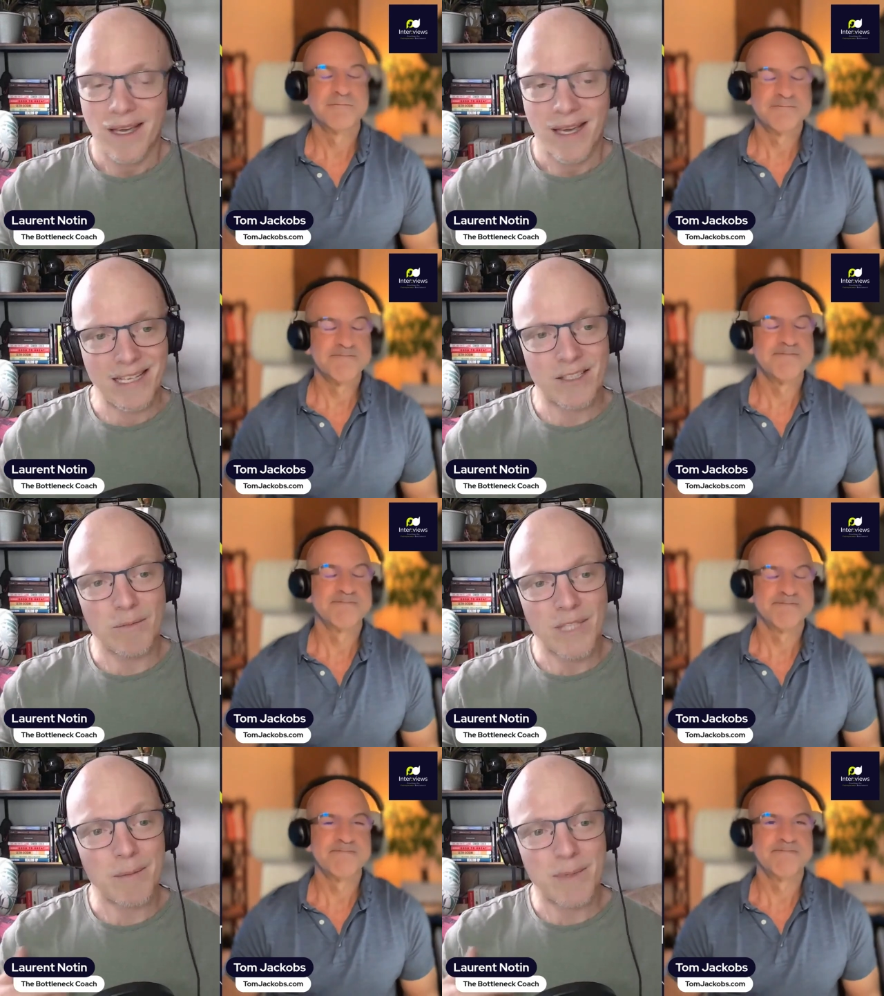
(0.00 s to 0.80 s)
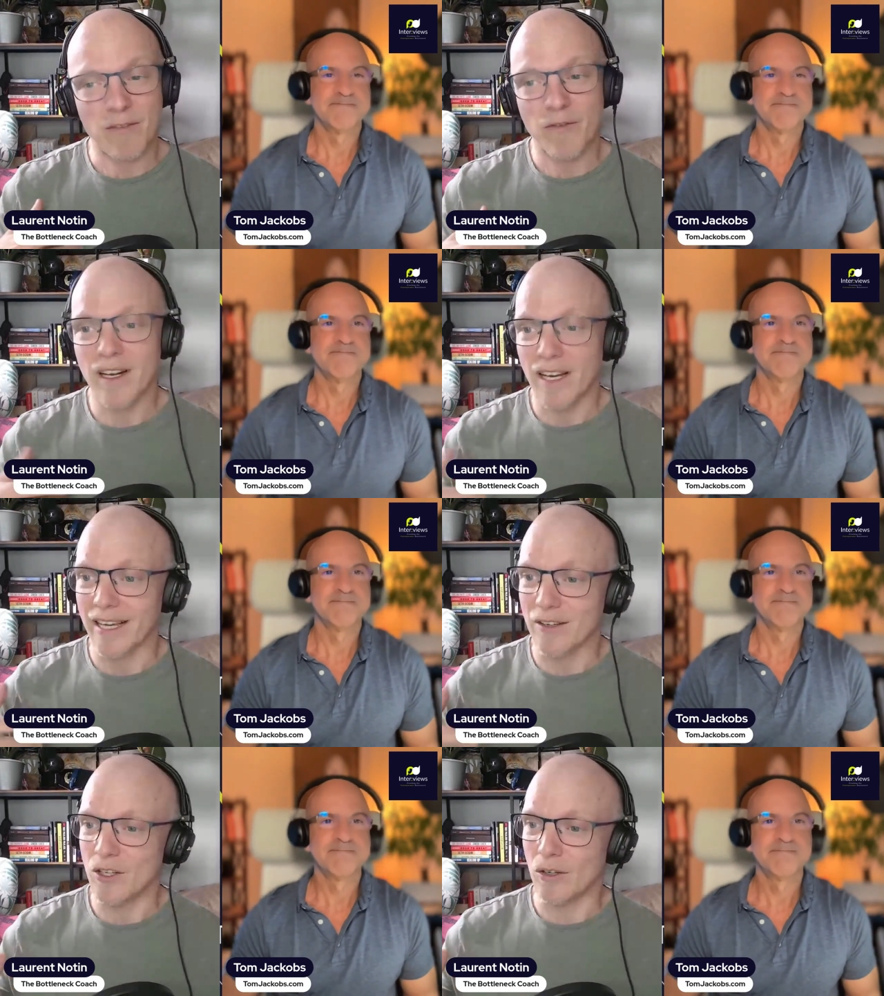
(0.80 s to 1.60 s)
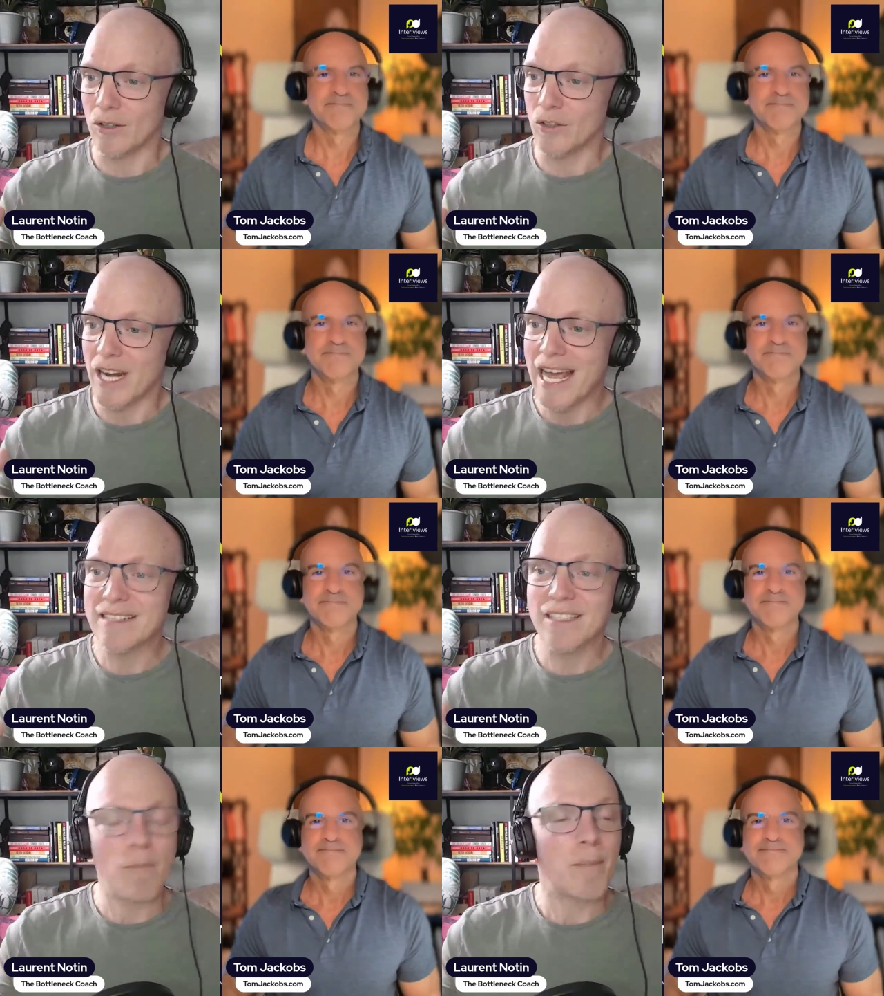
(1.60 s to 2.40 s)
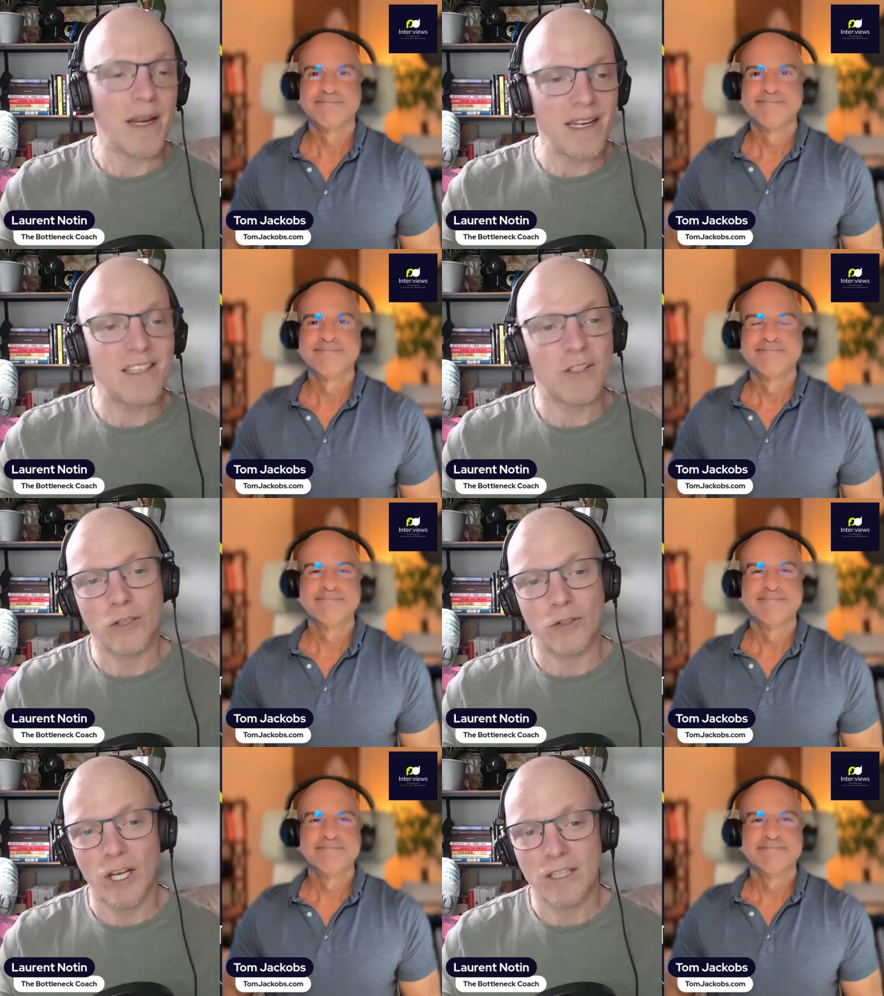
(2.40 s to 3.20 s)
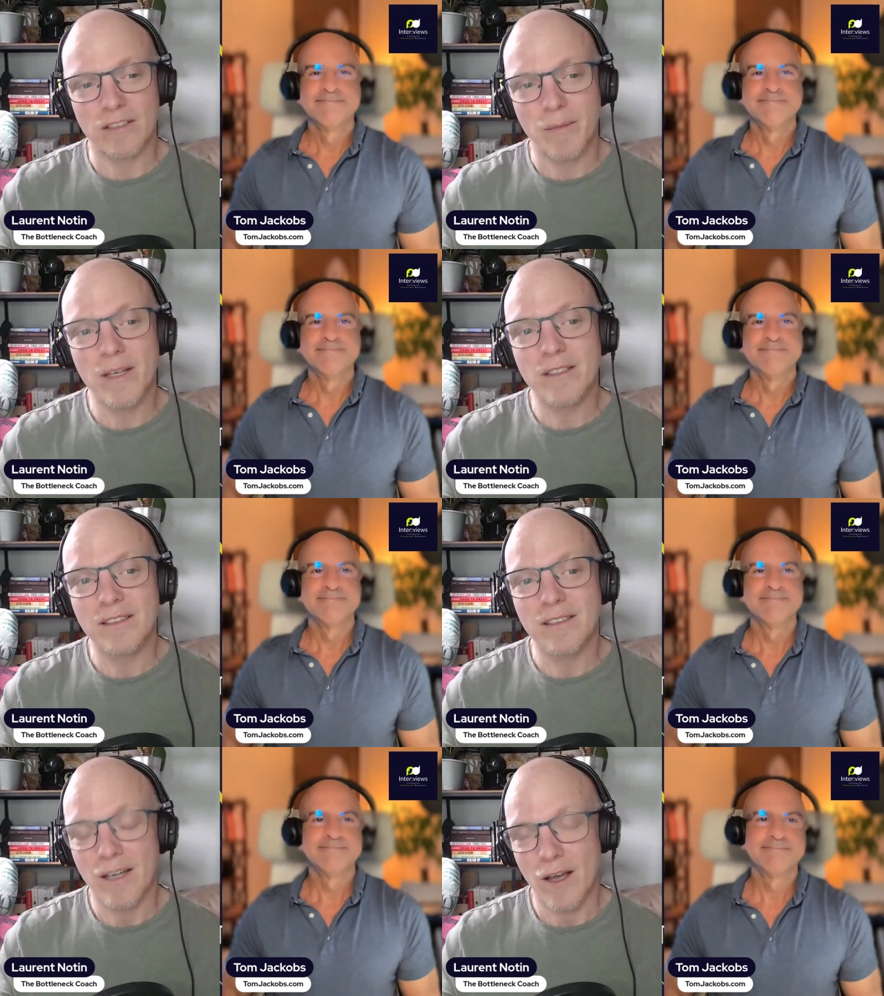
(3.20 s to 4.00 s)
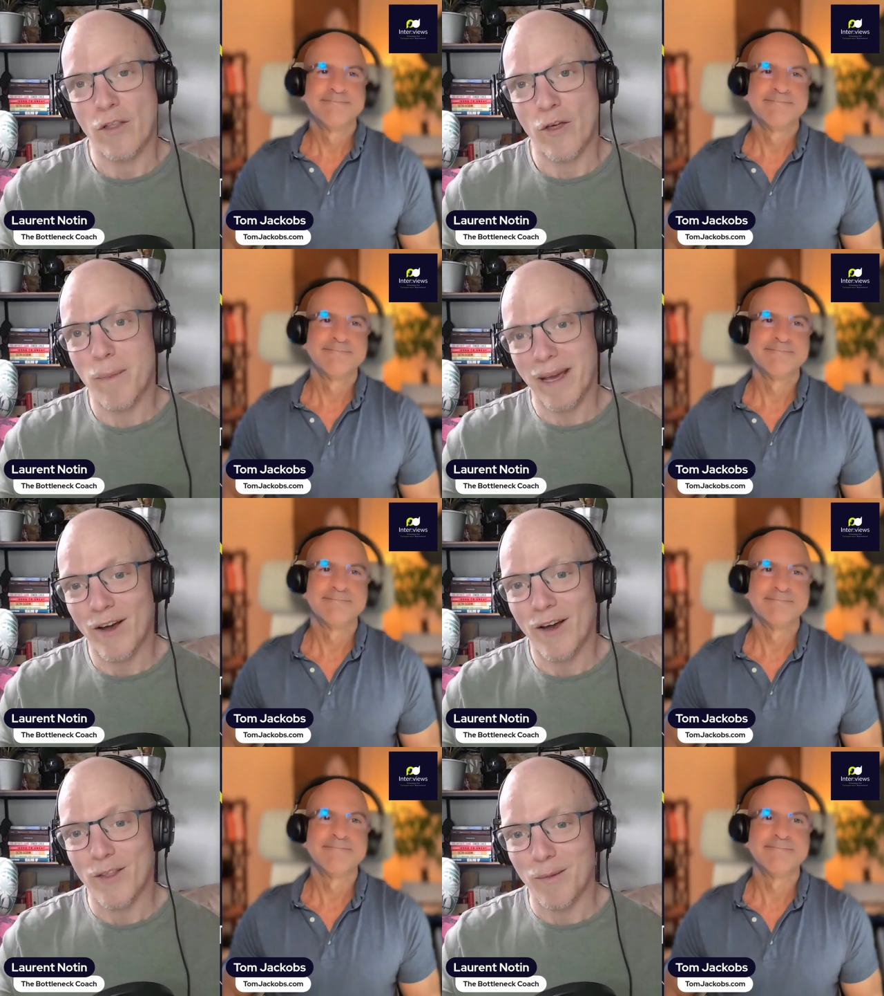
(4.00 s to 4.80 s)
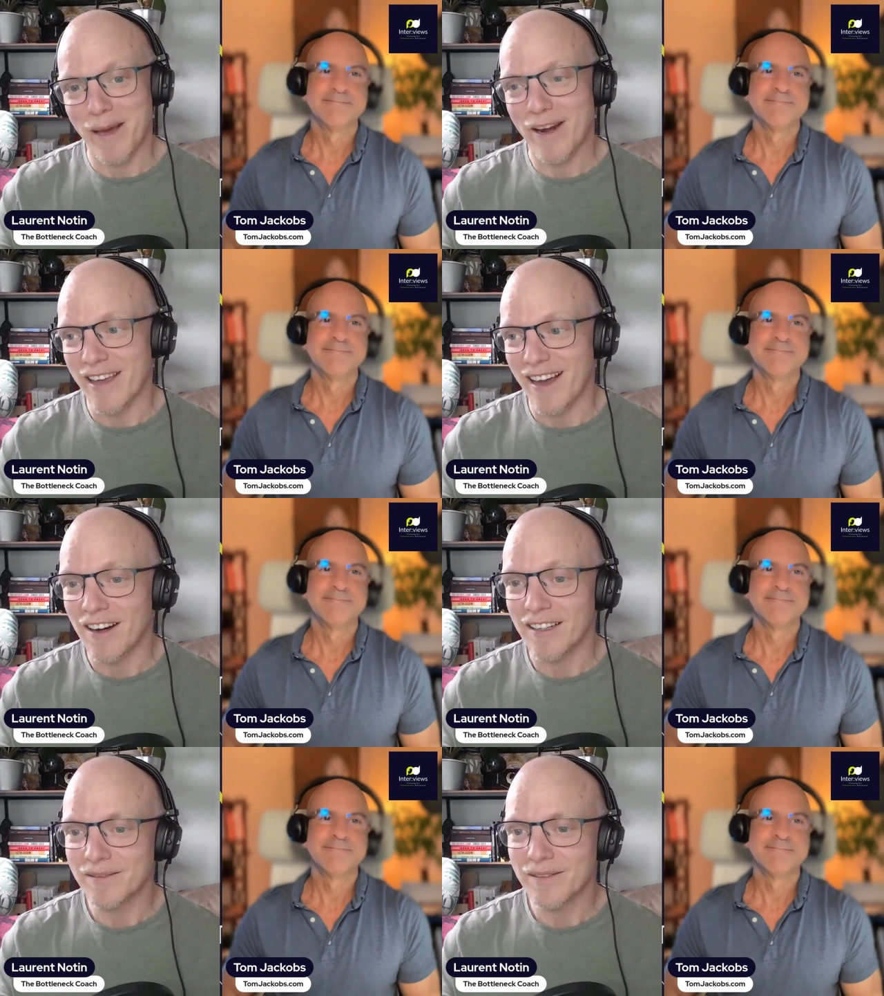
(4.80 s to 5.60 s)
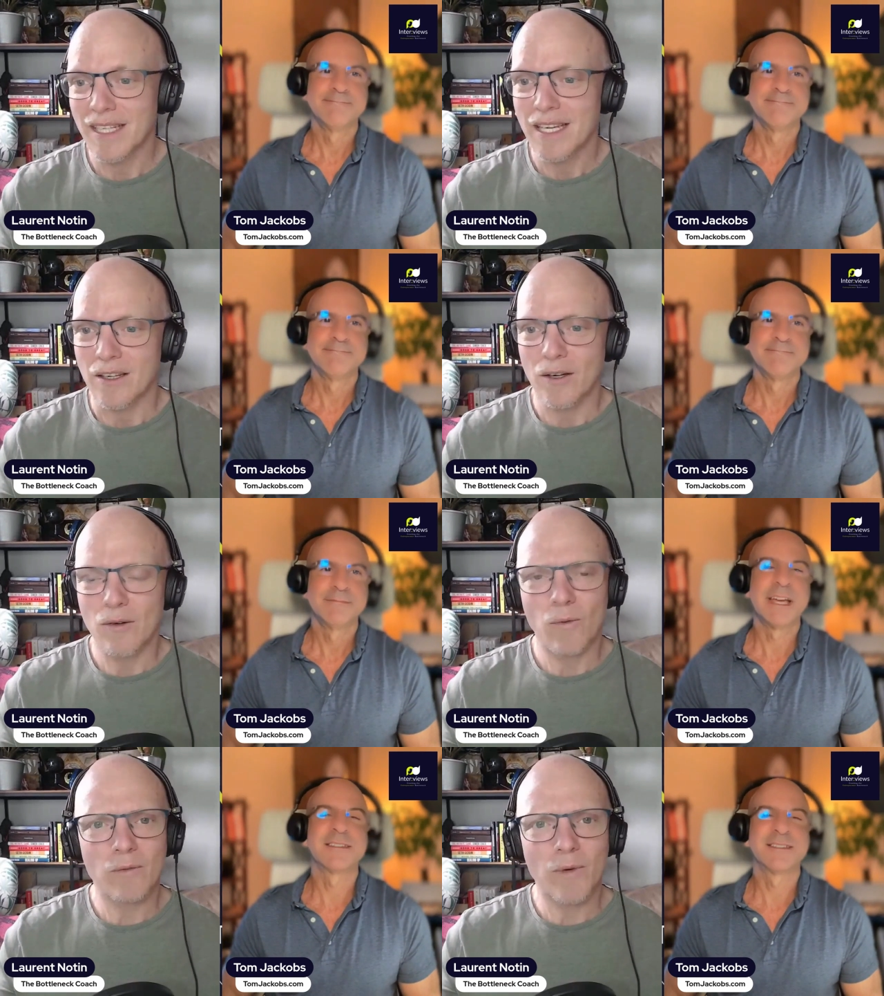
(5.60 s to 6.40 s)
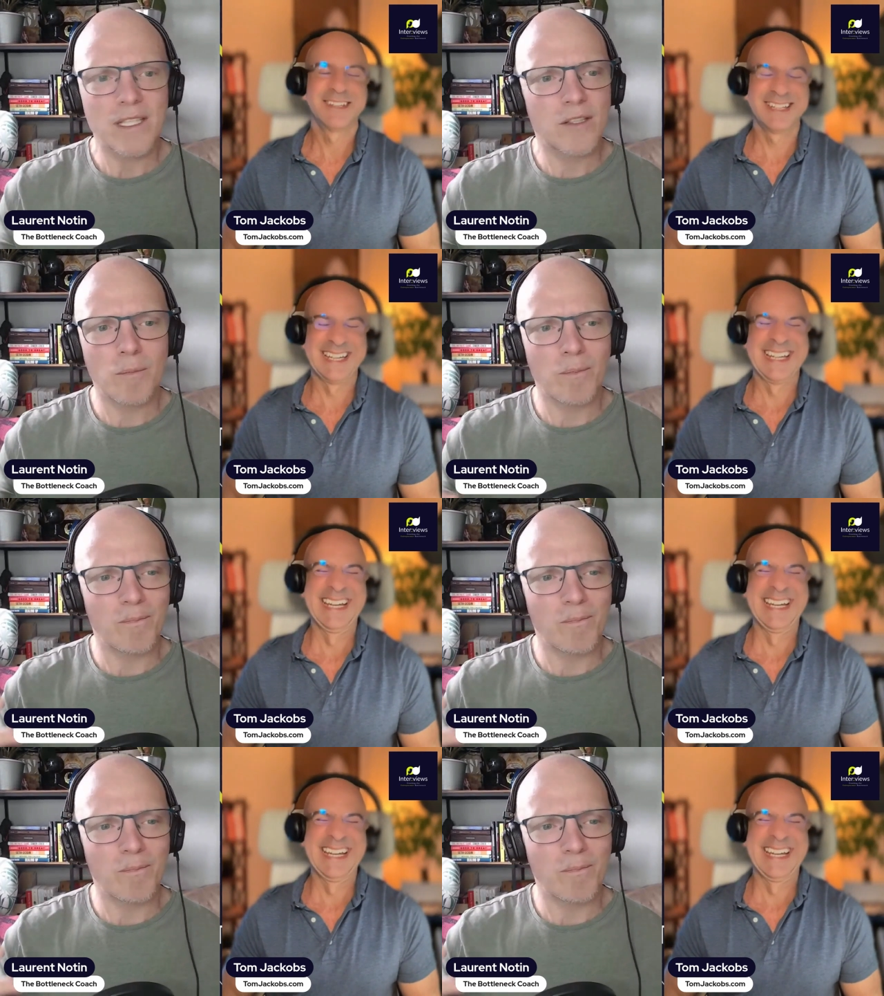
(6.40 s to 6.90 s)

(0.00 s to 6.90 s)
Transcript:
Speaker 1: And sometimes I feel like you know, the less companies talk to customers, the better the better they are. You know, what's the